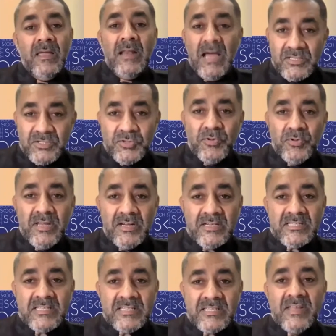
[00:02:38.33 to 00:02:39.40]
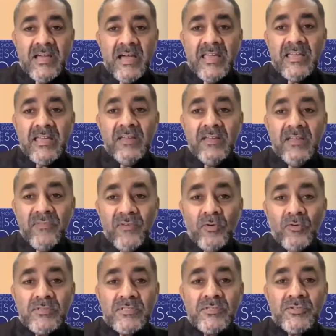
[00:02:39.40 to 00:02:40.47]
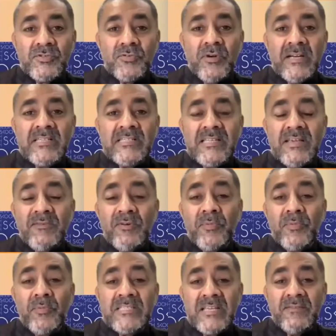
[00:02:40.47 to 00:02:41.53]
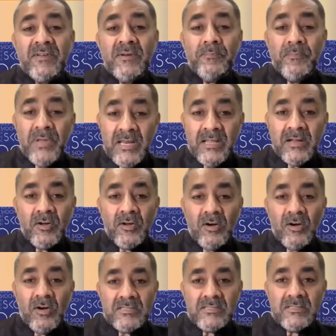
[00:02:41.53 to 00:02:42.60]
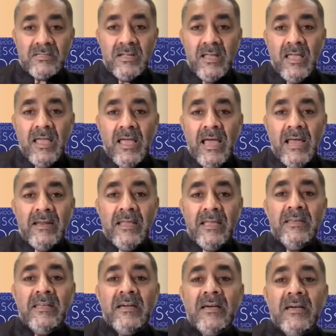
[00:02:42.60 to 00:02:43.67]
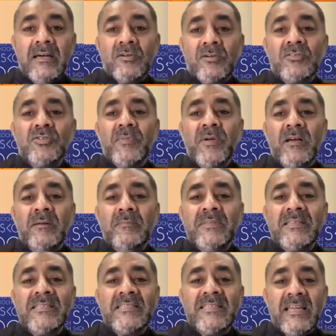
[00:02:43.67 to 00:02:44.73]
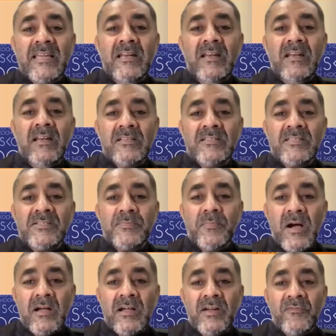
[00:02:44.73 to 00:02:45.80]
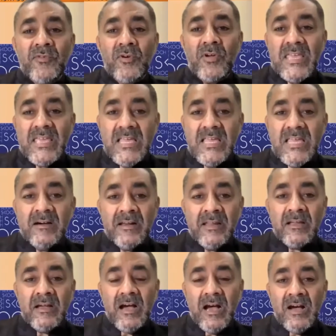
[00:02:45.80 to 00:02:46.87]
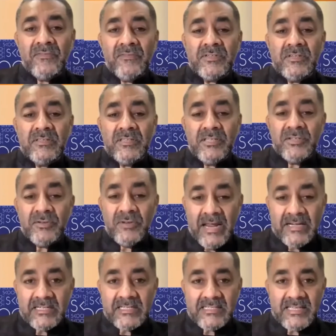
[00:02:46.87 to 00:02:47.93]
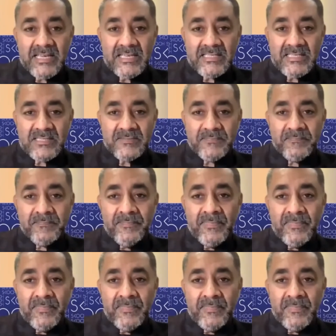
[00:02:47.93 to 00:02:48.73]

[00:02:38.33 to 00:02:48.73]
In last 2 years, FDI inflows stood at $7.7 billion. And India has also become the second largest market for e-learning after the United States.